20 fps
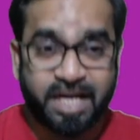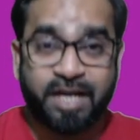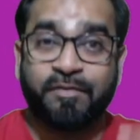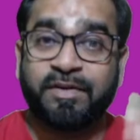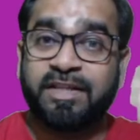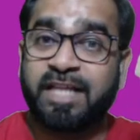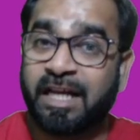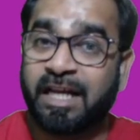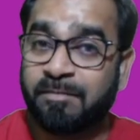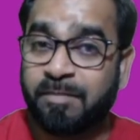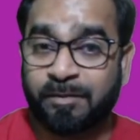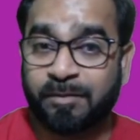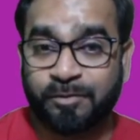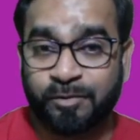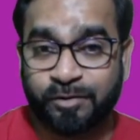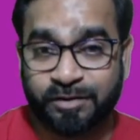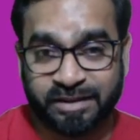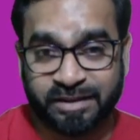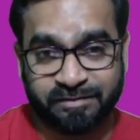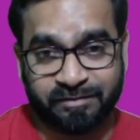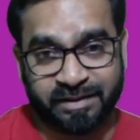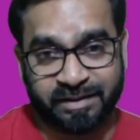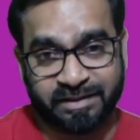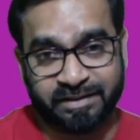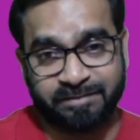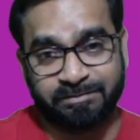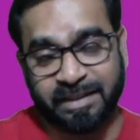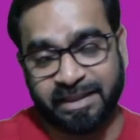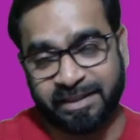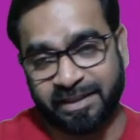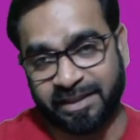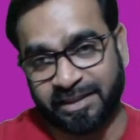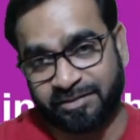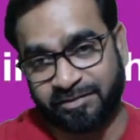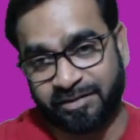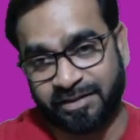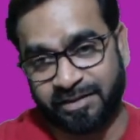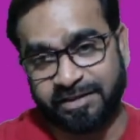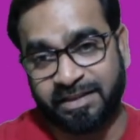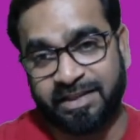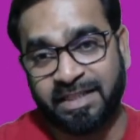with the help of those rivers, my dear friends.